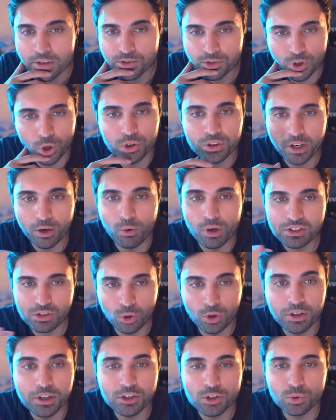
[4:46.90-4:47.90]
So there was
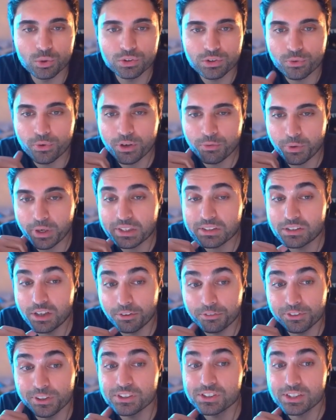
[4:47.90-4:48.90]
only 2-3 weeks
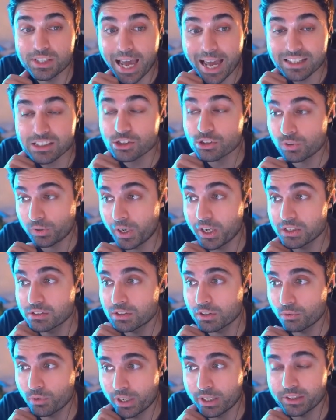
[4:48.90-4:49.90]
difference. That's
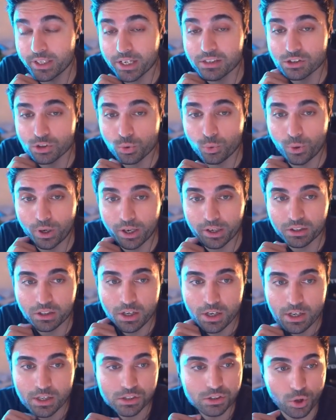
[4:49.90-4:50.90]
crazy, right? That's quick.
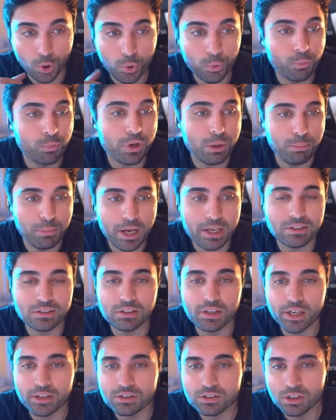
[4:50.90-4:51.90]
So we may
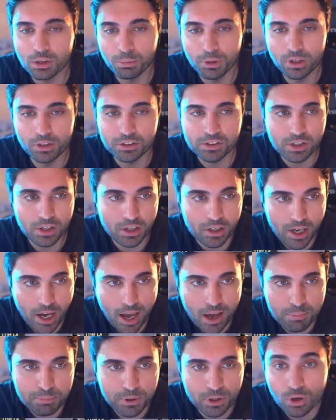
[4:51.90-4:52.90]
see a similar thing
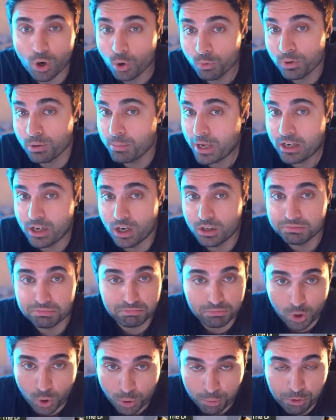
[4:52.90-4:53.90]
happen, or we may not.
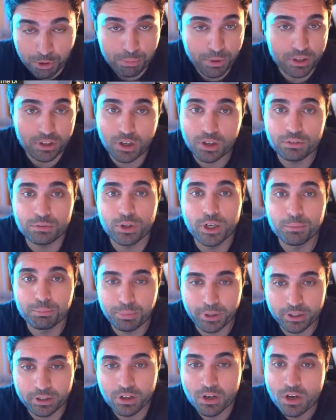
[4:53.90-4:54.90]
or we may not, right?
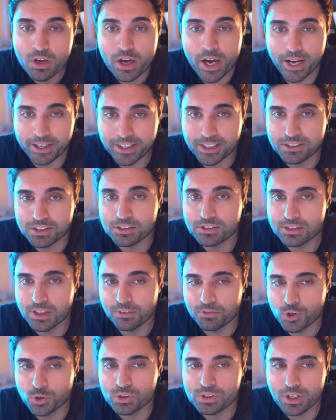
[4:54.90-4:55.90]
But I guess it's
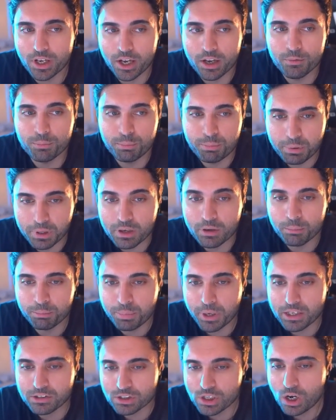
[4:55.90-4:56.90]
safe to say,
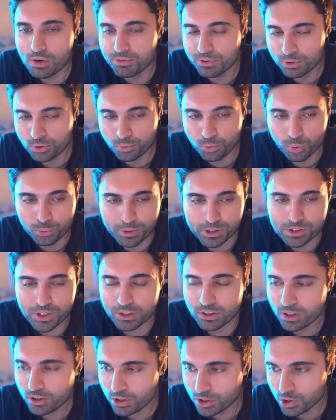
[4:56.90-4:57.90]
based off of the rumors
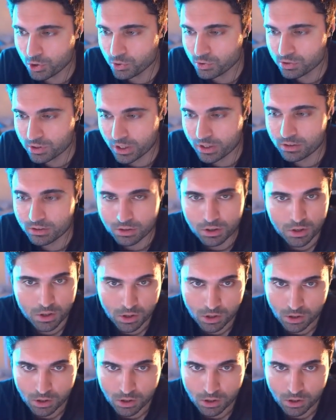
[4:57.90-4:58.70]
and the news, and